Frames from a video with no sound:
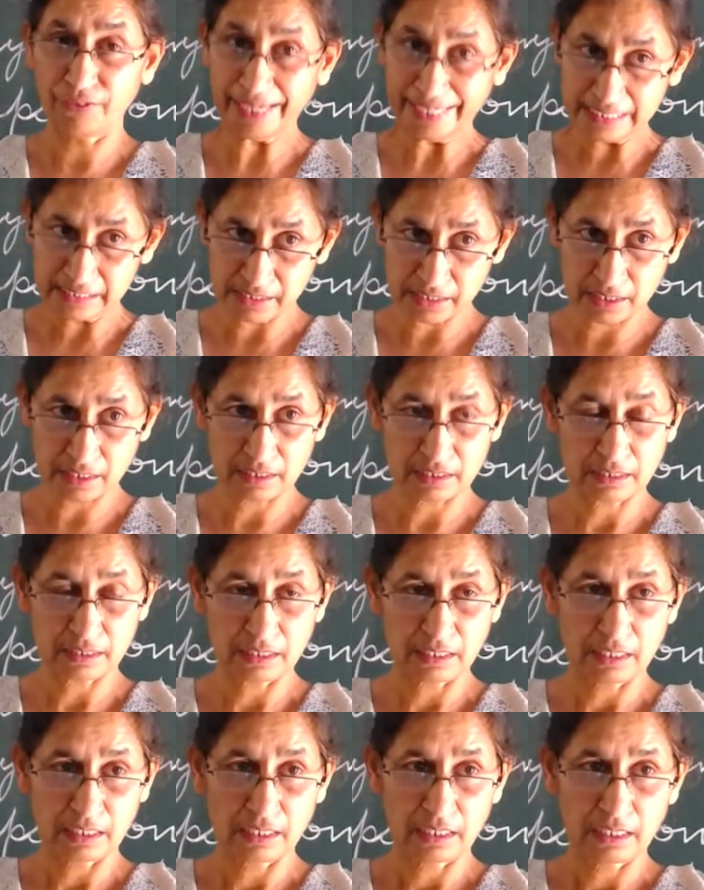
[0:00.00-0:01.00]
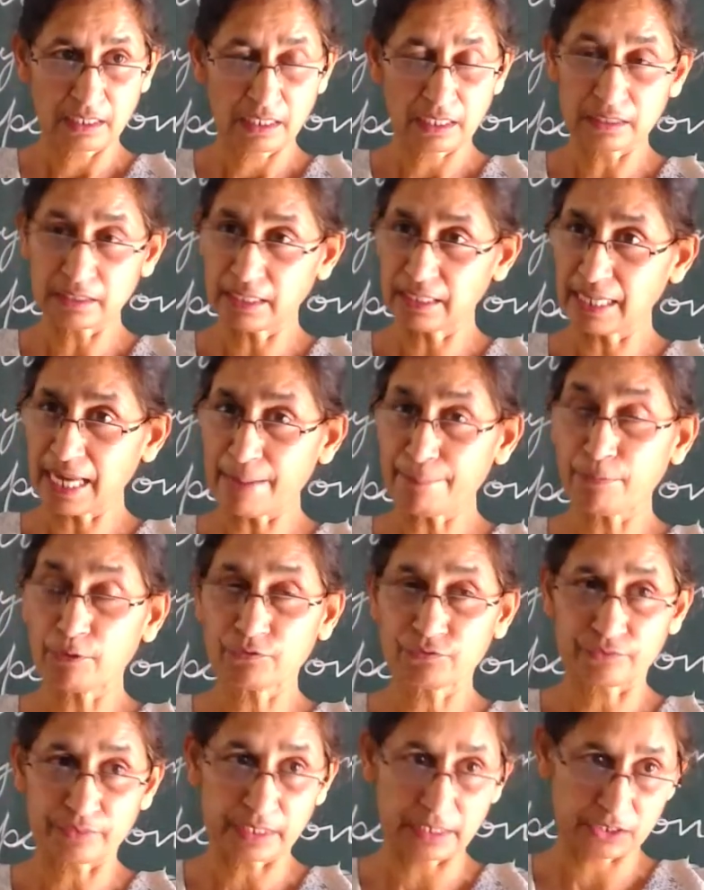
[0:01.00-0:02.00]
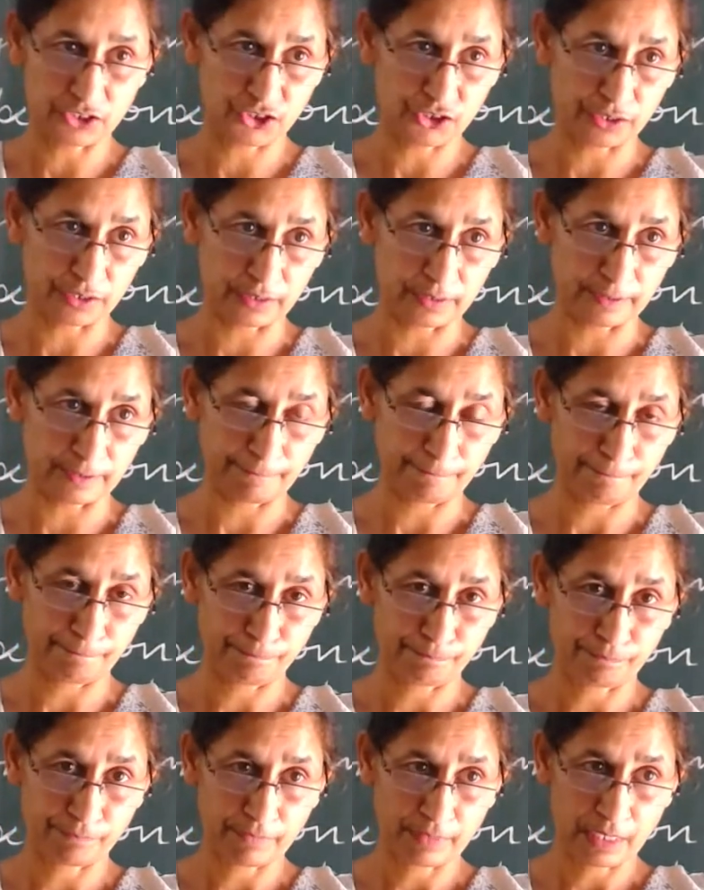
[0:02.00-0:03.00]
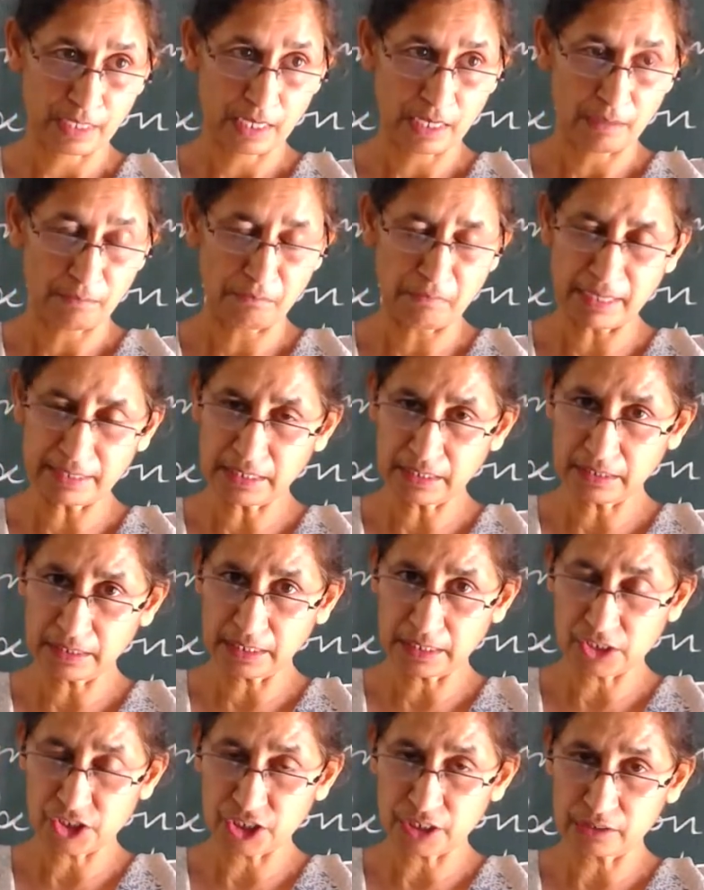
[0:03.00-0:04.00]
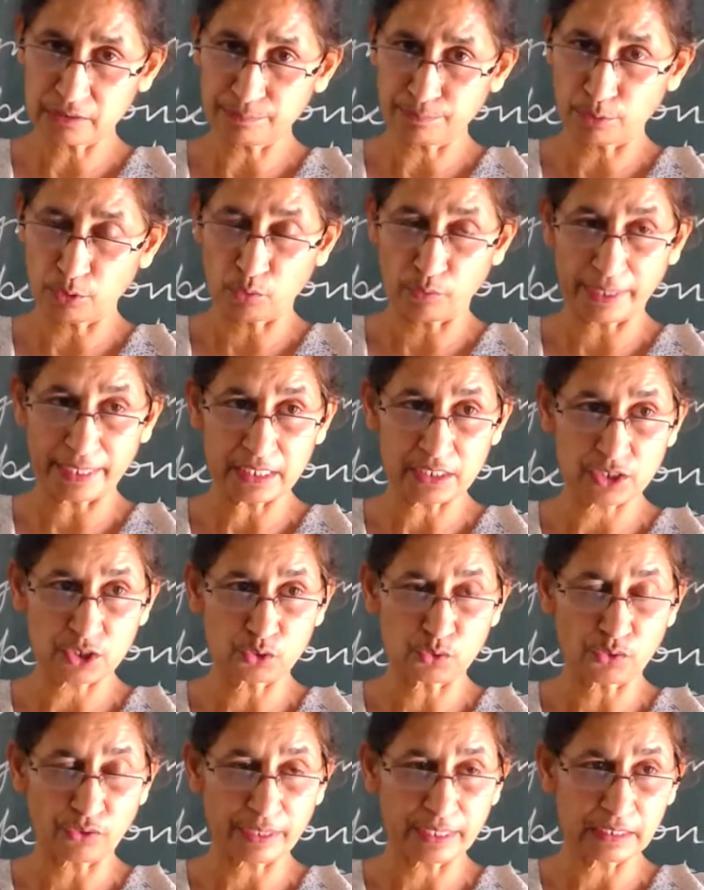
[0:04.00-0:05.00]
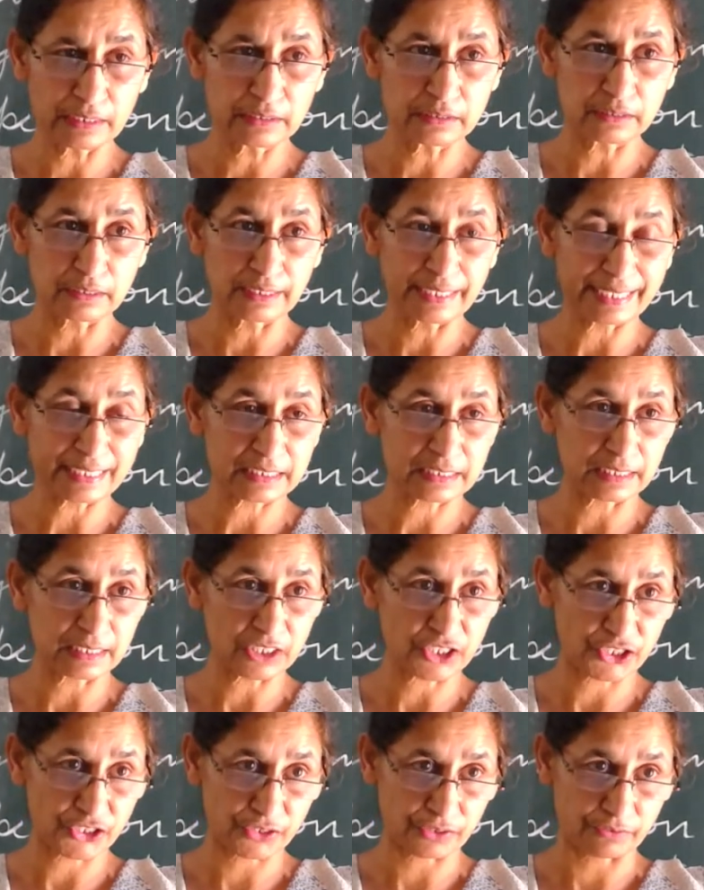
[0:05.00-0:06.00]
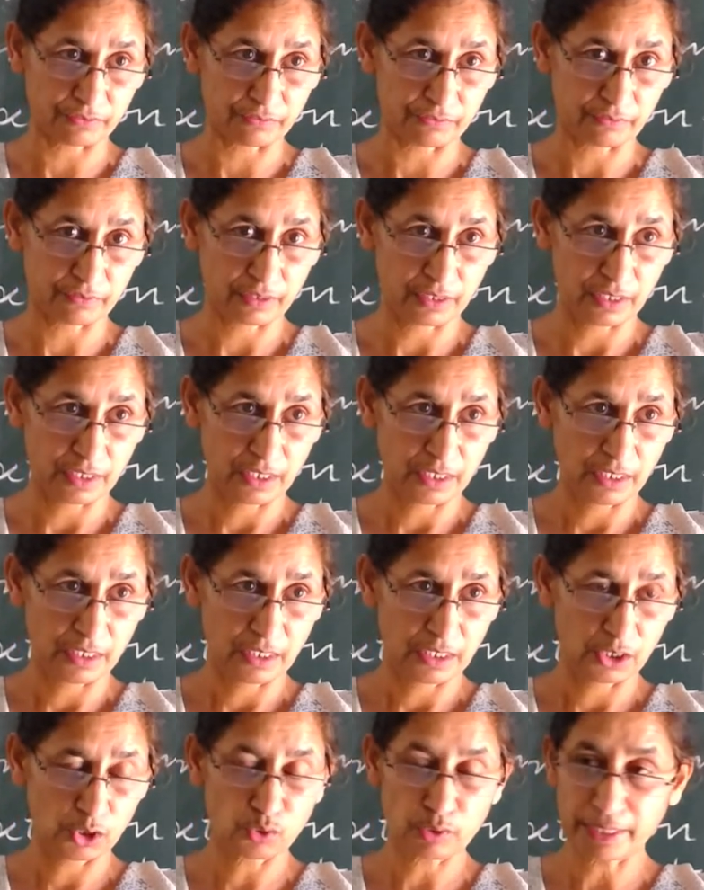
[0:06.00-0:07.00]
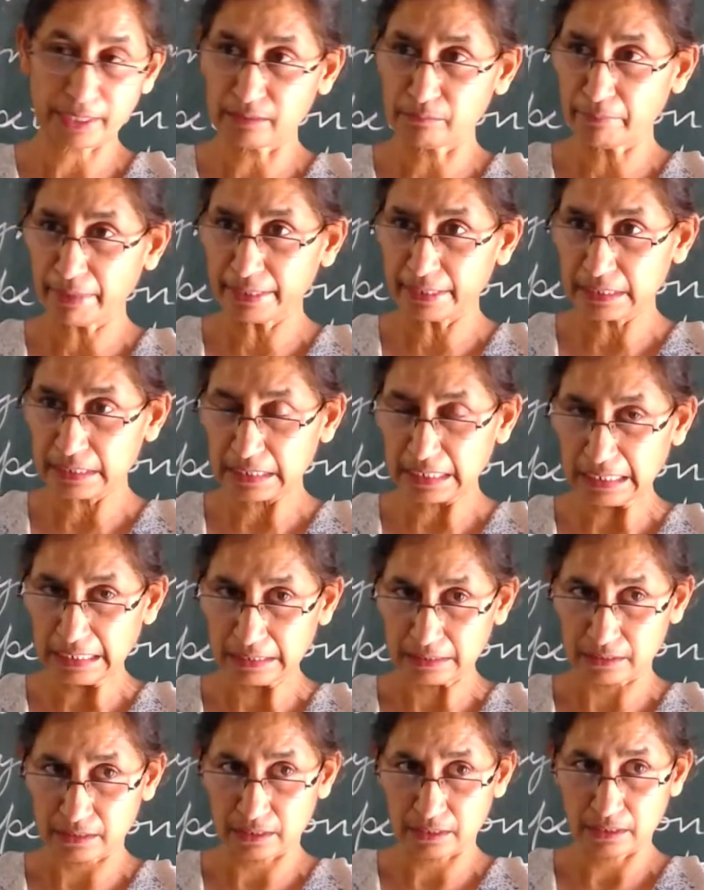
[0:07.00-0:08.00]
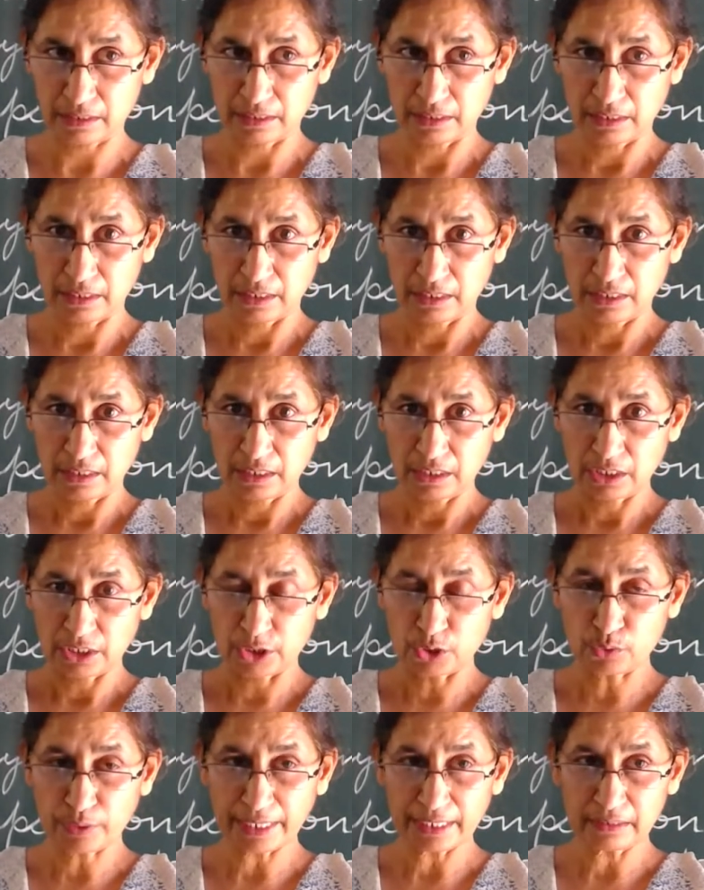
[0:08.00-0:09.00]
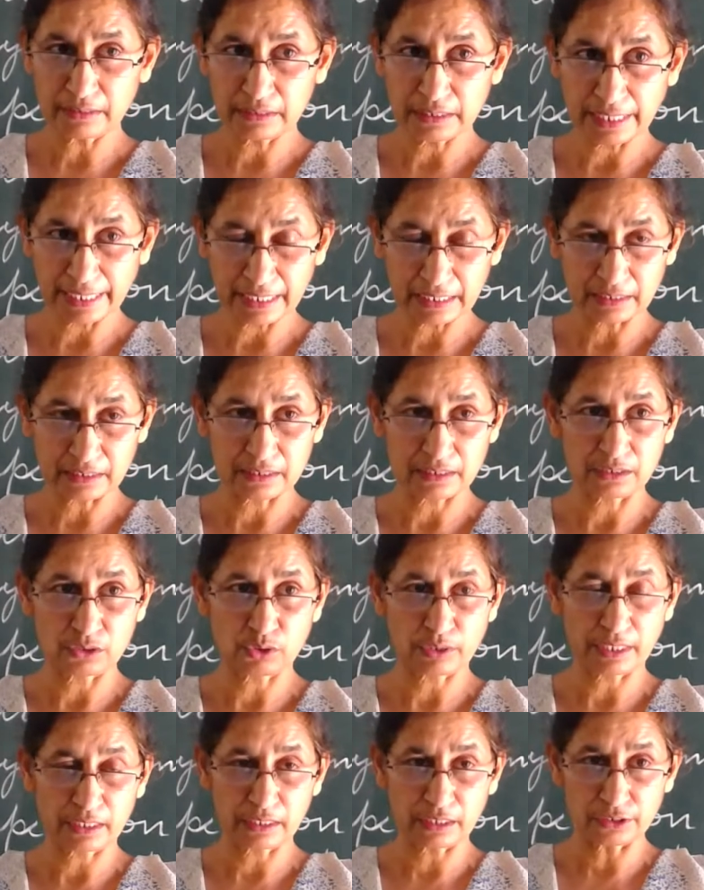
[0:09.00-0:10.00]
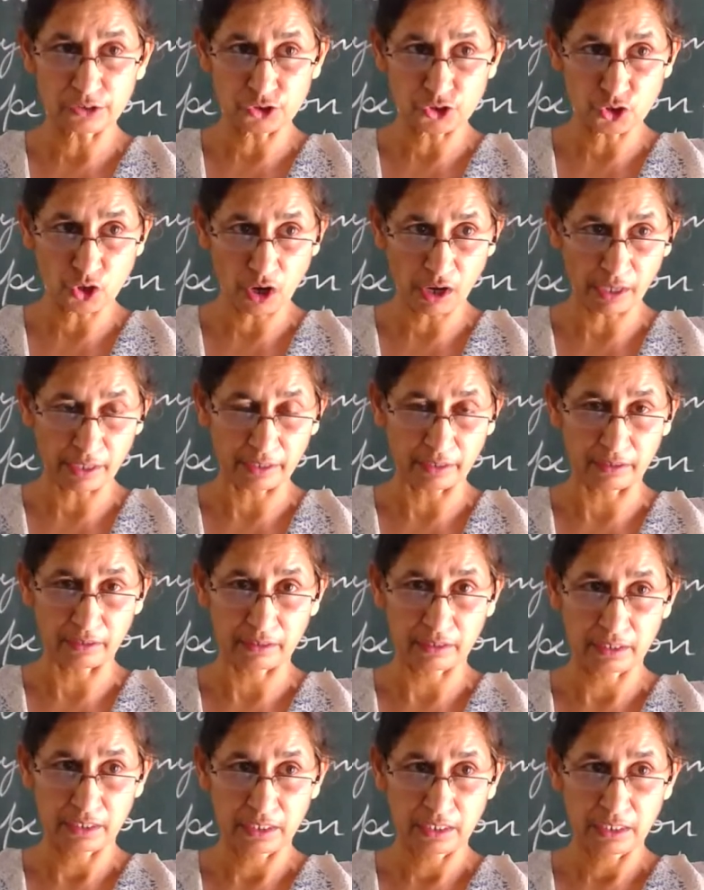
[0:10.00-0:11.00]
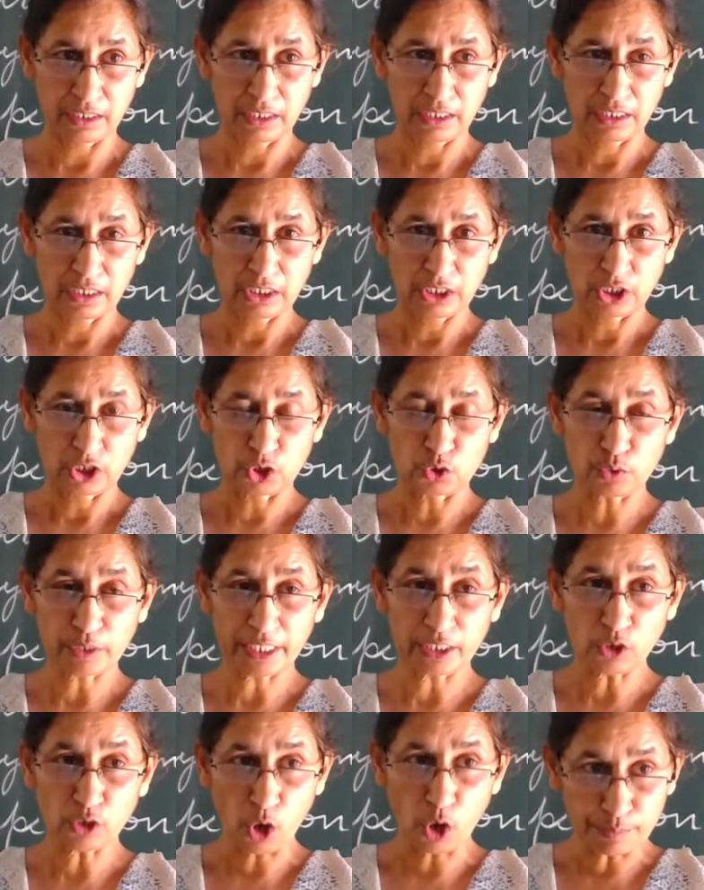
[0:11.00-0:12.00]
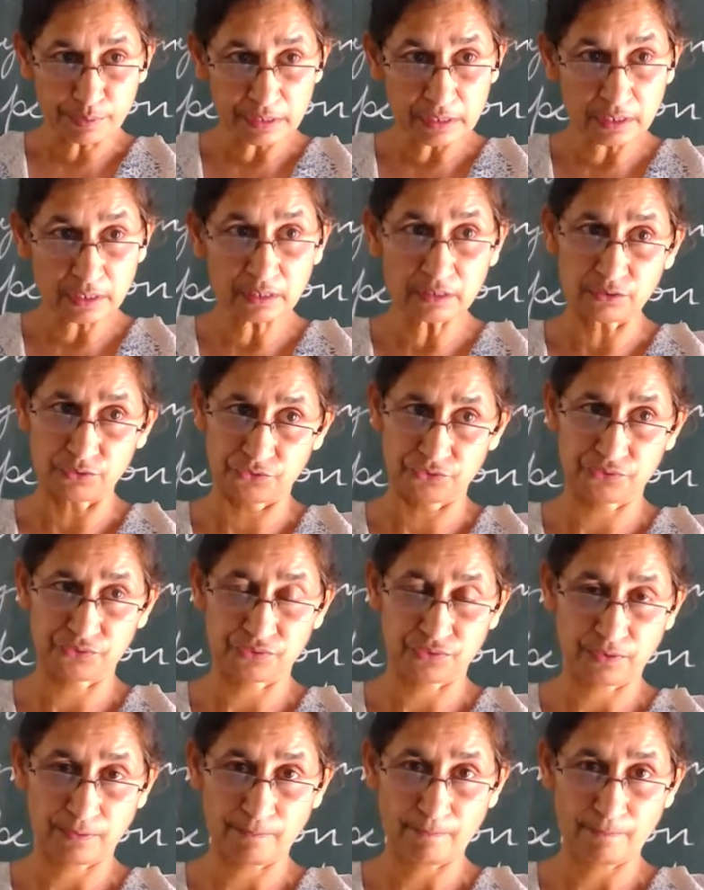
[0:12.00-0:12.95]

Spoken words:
felt in the love of nature. Mother Nature provides you real relaxation. You can meditate, you can think, you can enjoy, you can observe,